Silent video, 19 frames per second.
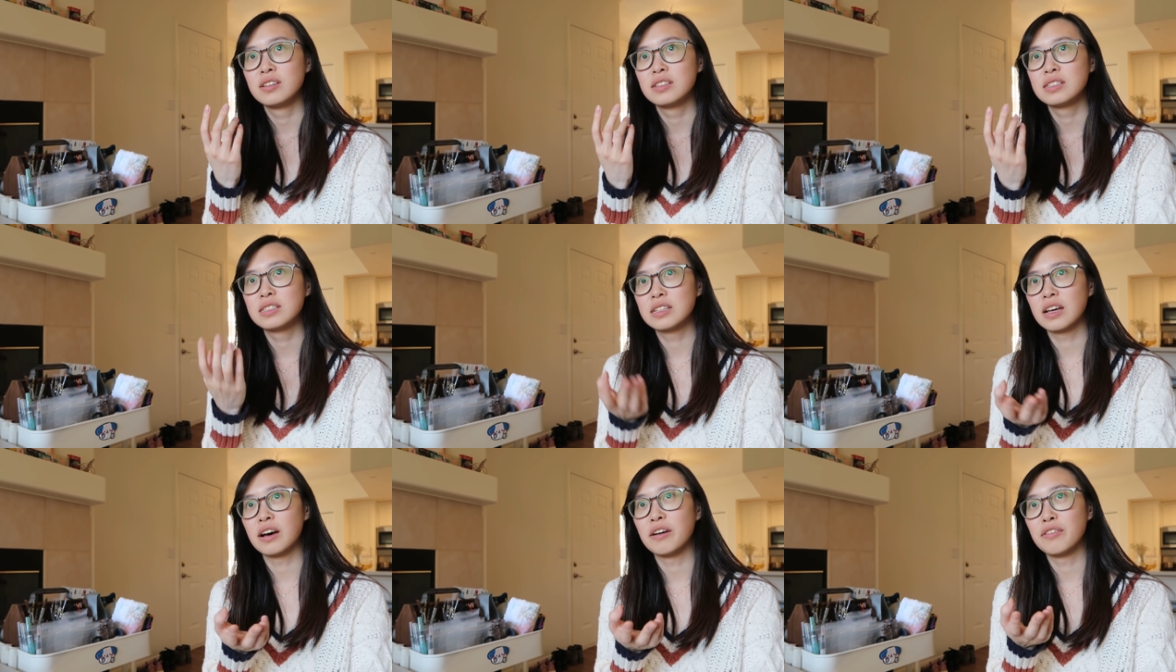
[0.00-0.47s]

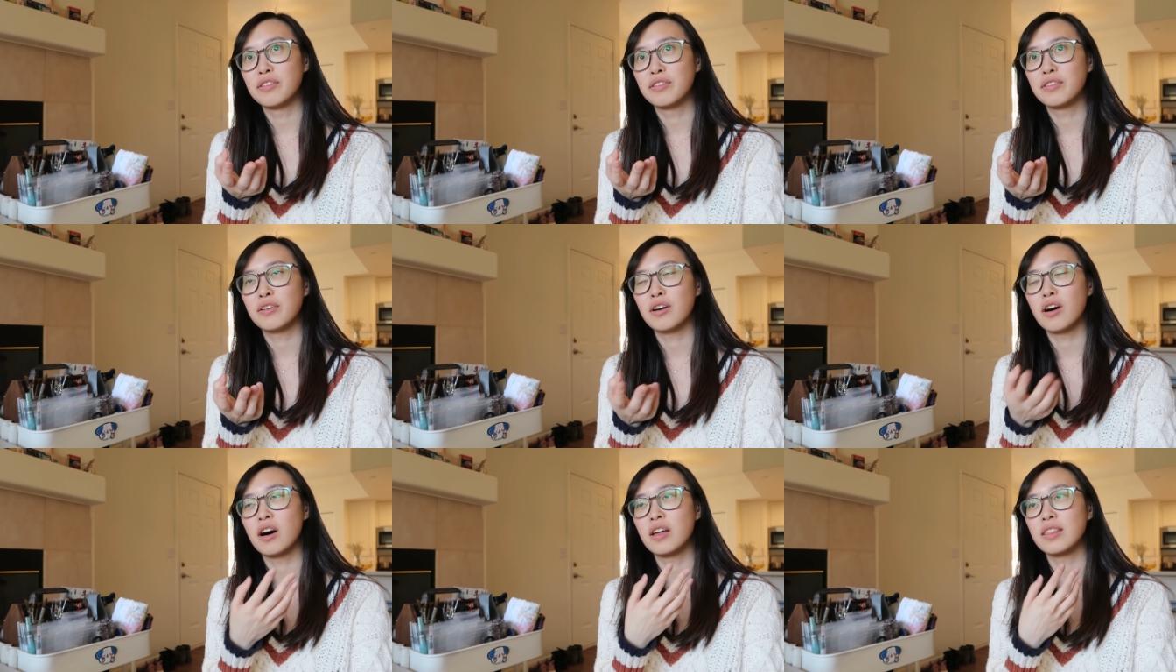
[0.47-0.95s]
stuff
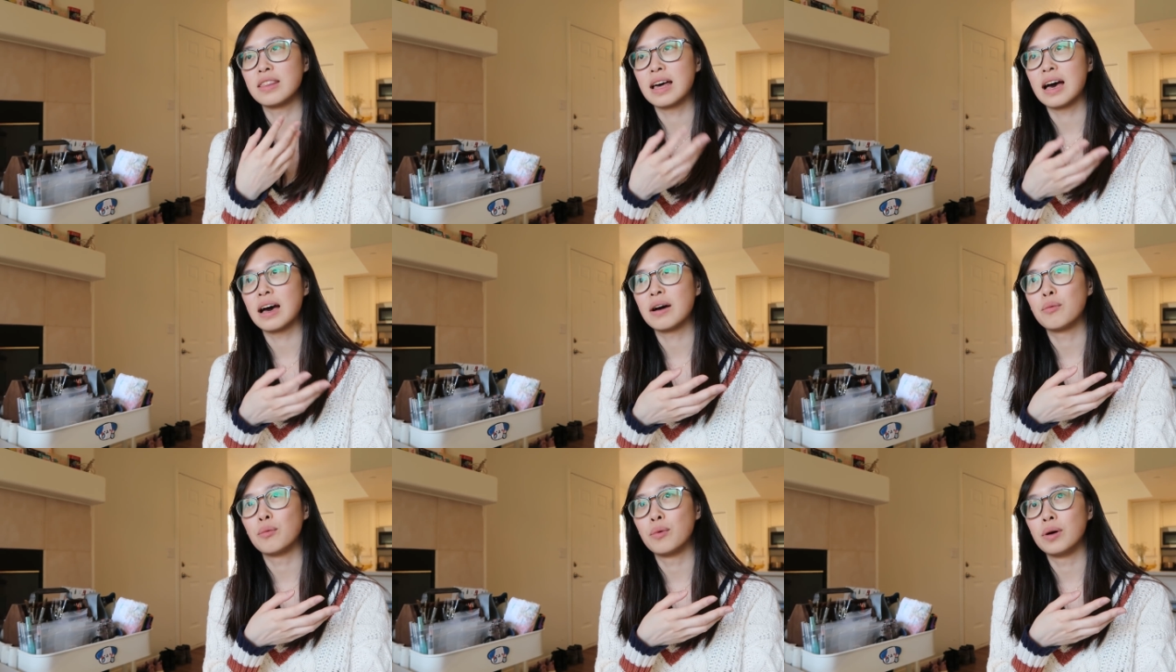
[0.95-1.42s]
on
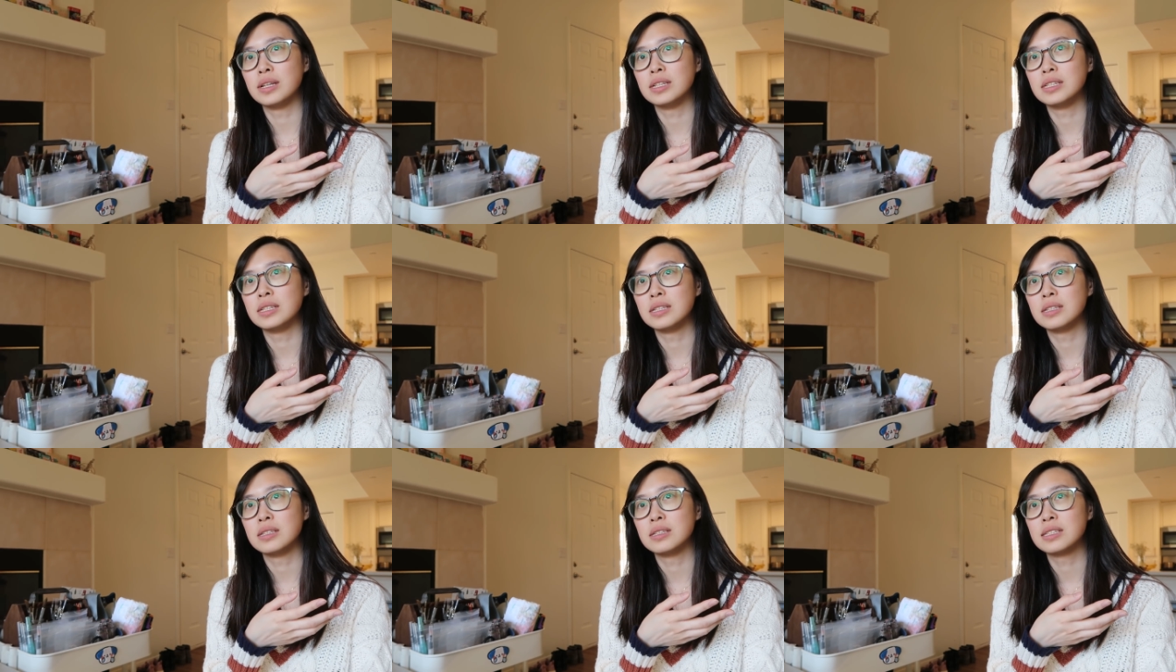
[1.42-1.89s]
that
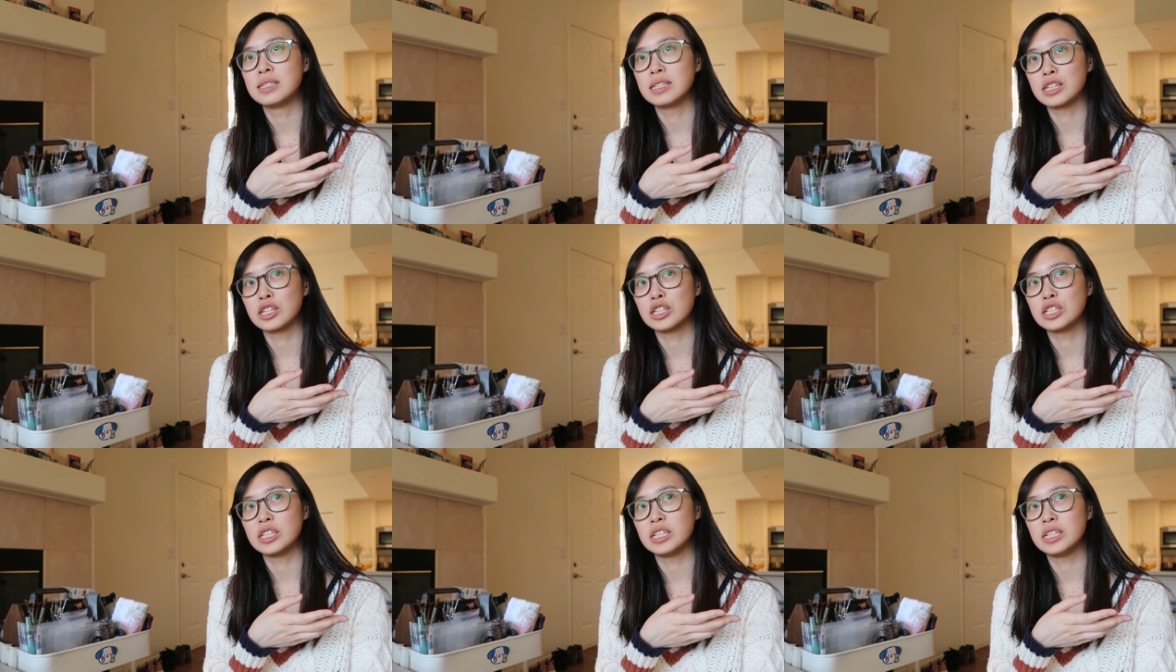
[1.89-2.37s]
one
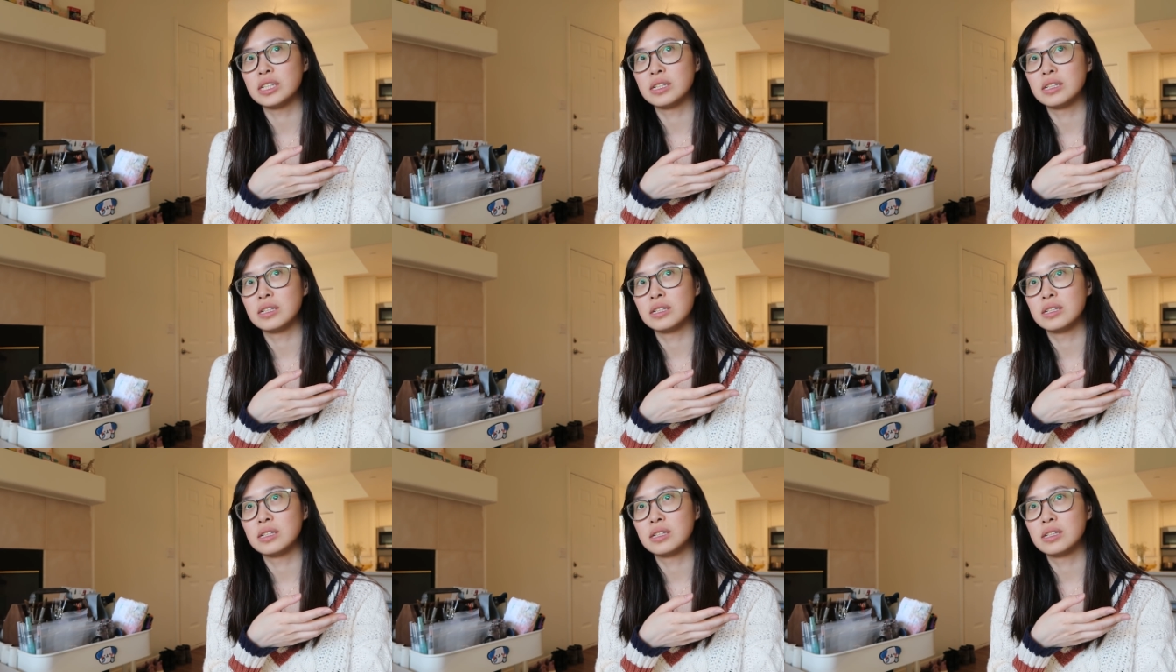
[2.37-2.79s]
sticker sheet,